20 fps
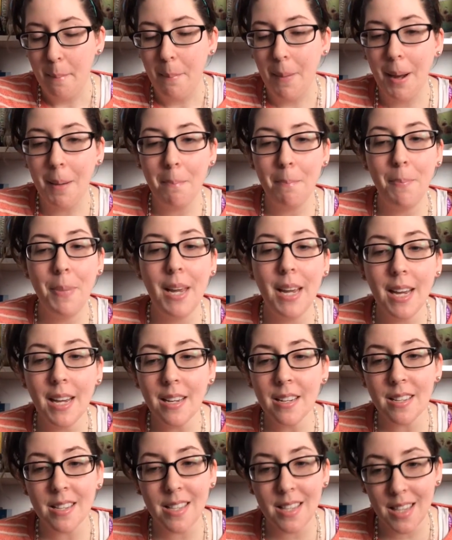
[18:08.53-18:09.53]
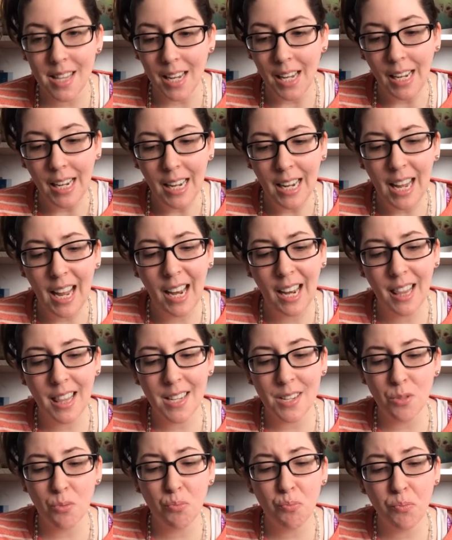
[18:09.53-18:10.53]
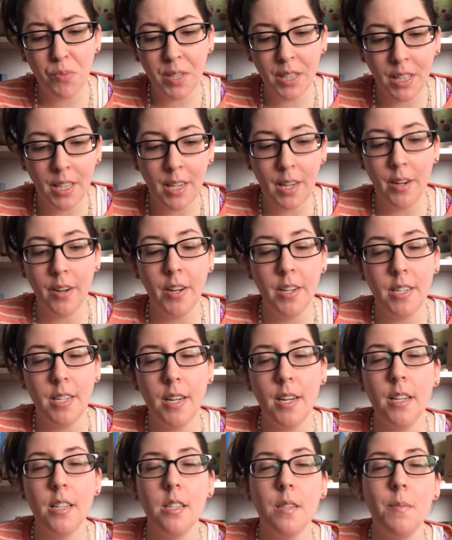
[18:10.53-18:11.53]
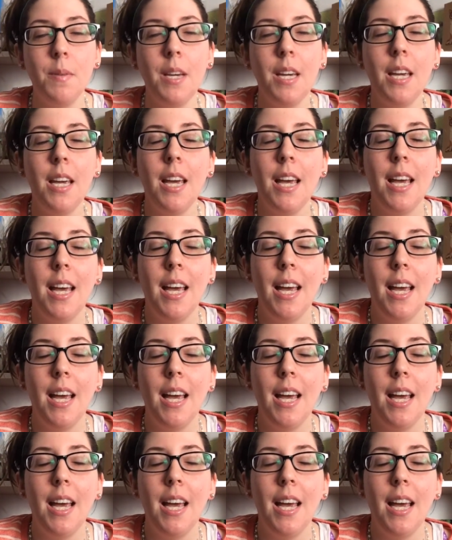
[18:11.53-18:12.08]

My biggest thing, and this really irritates me,